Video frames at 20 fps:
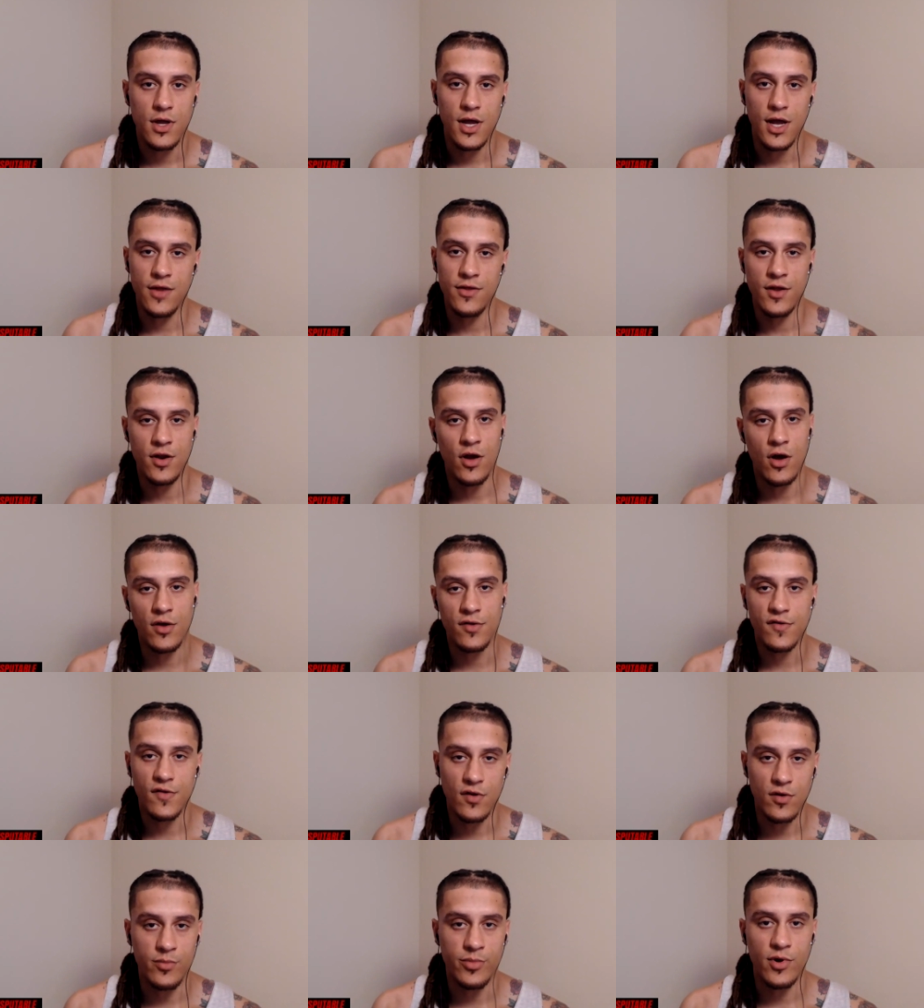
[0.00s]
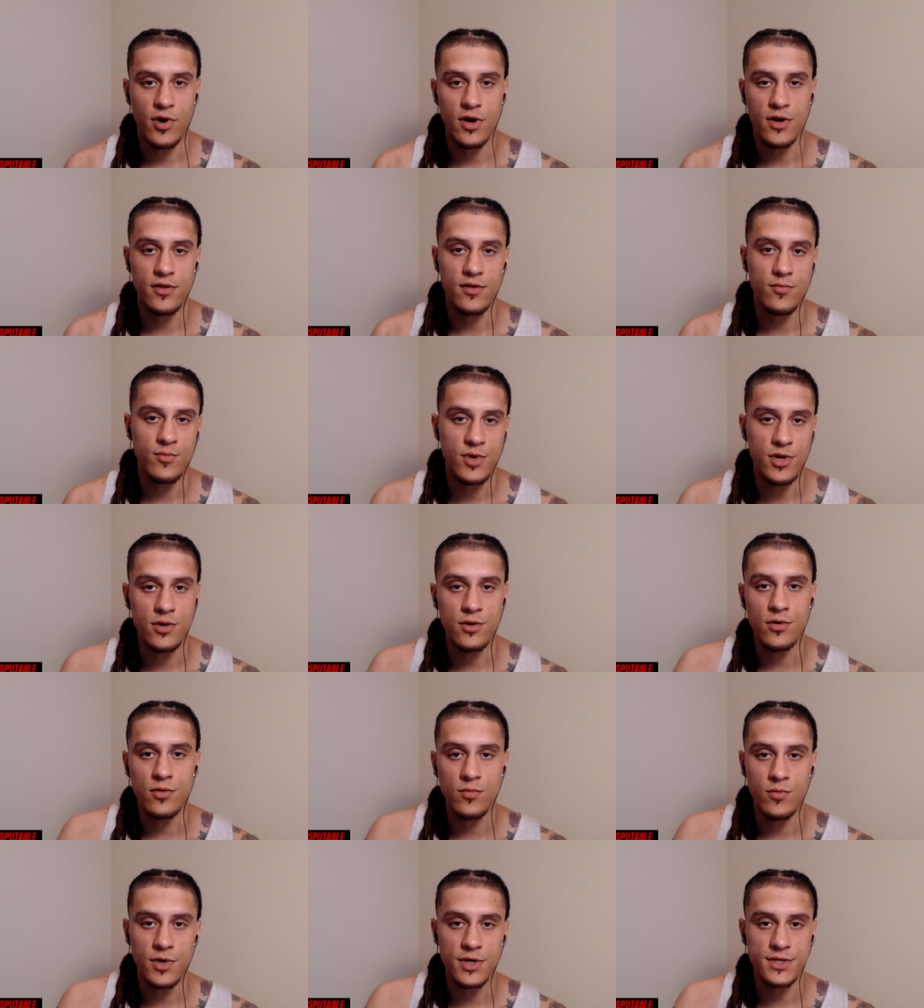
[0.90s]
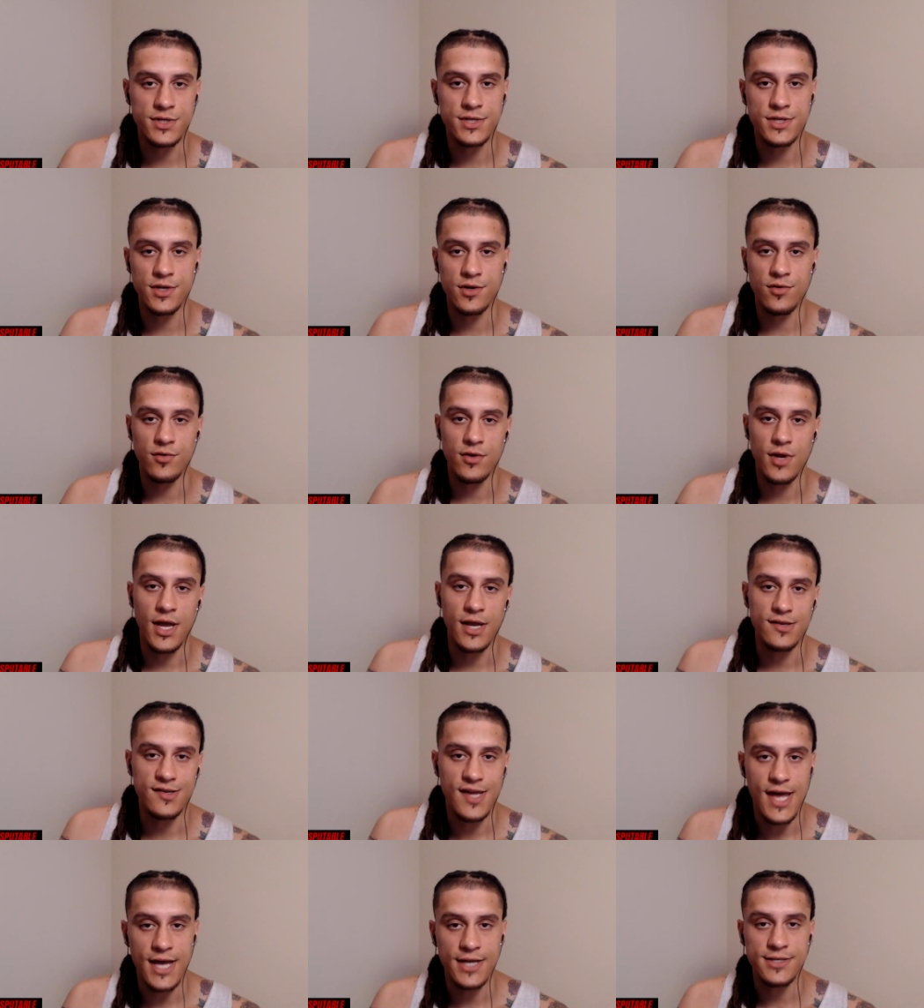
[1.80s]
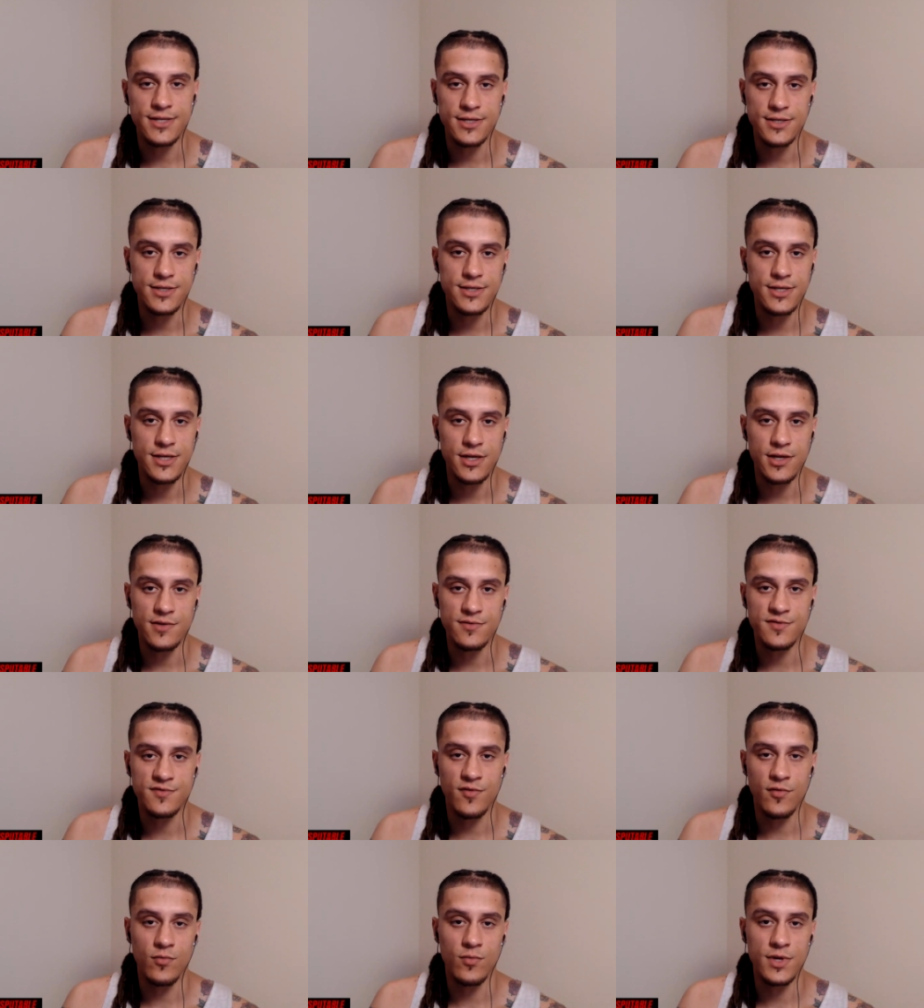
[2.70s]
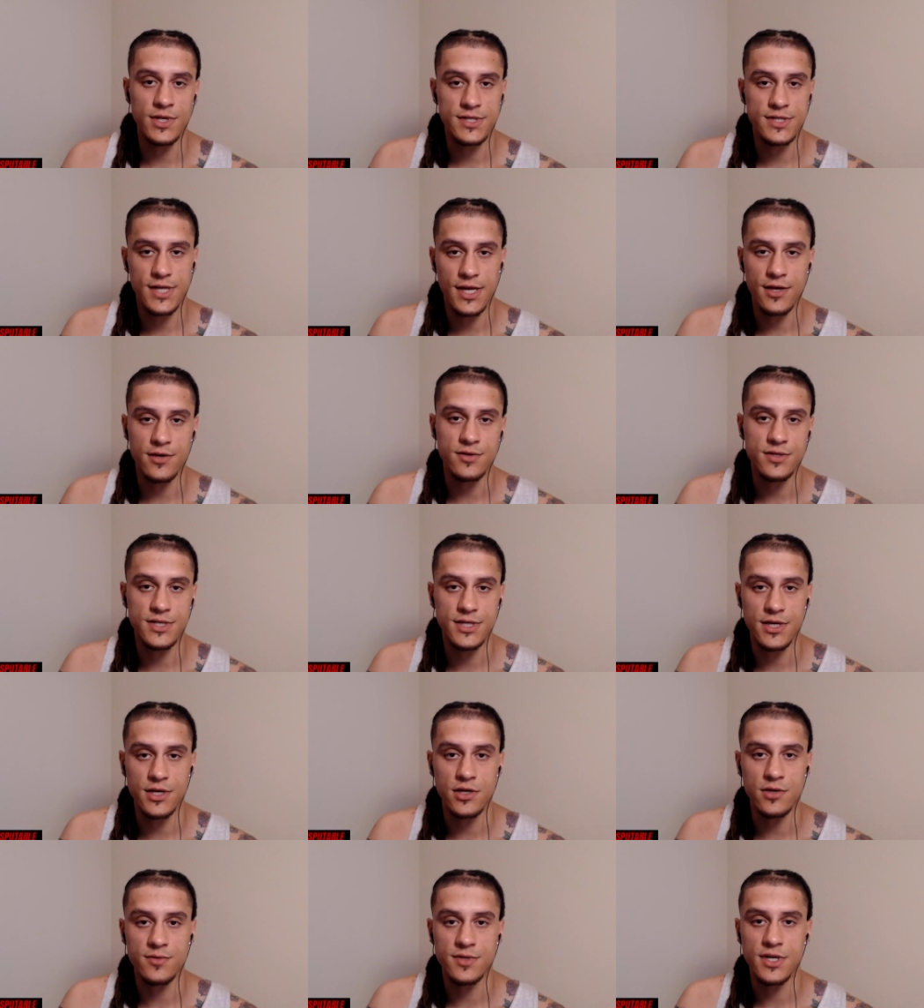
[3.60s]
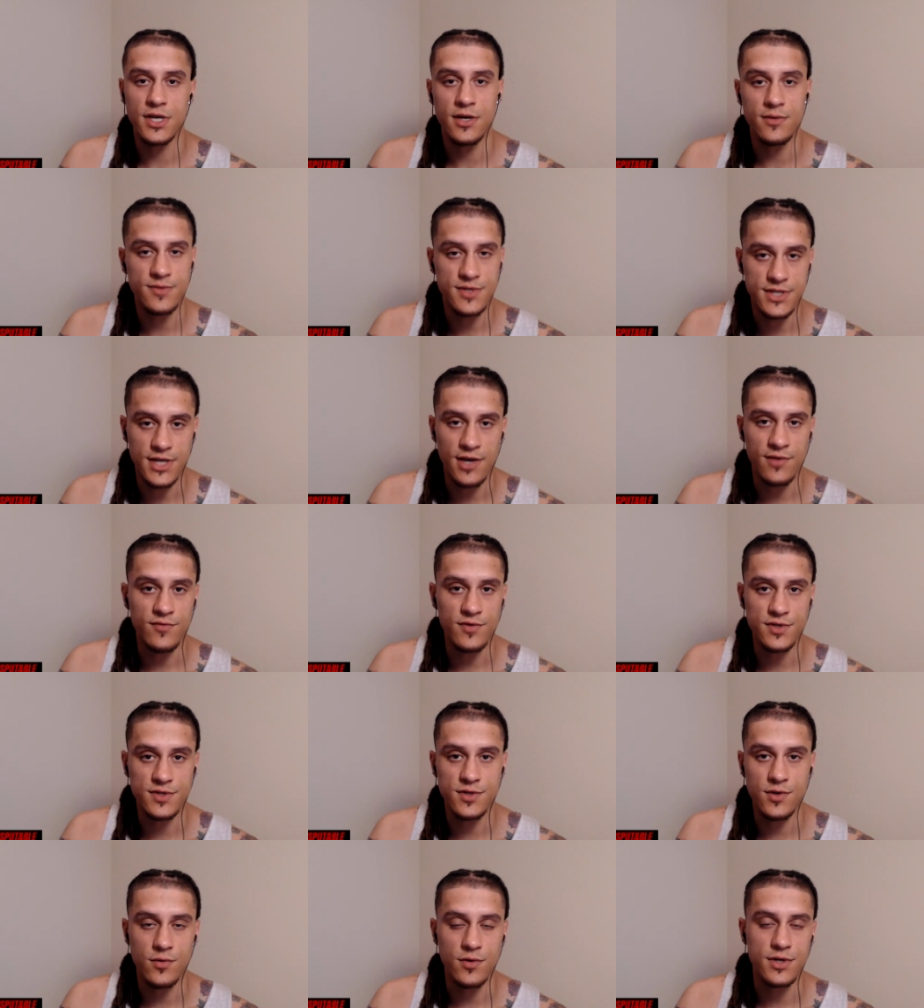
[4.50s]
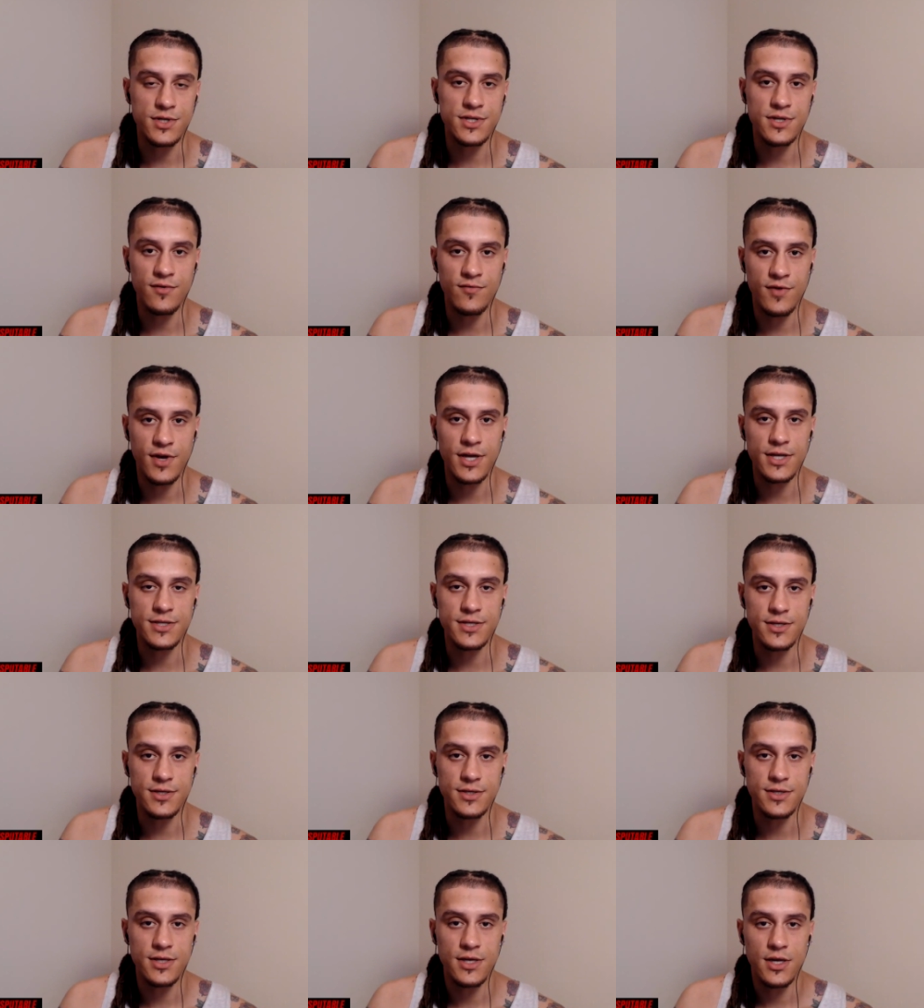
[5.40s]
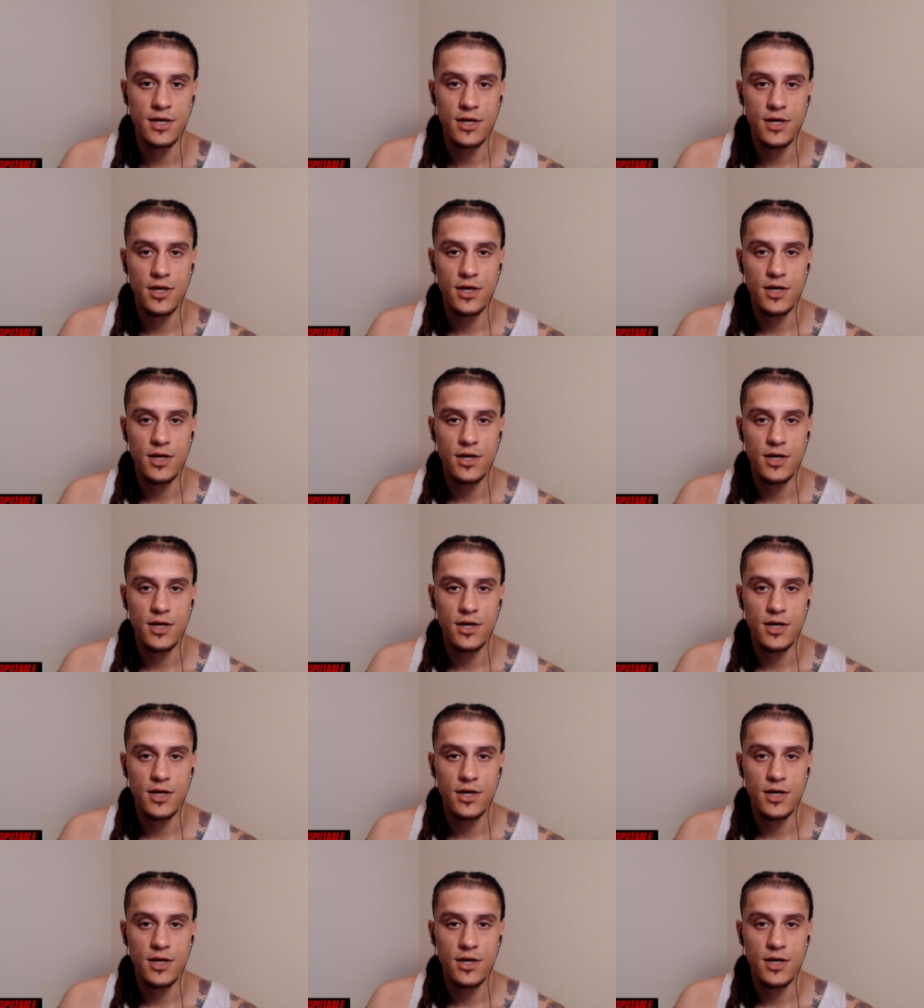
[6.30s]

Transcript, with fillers: And then also part of the bill was to create tax incentives for retail sales of safer storage devices.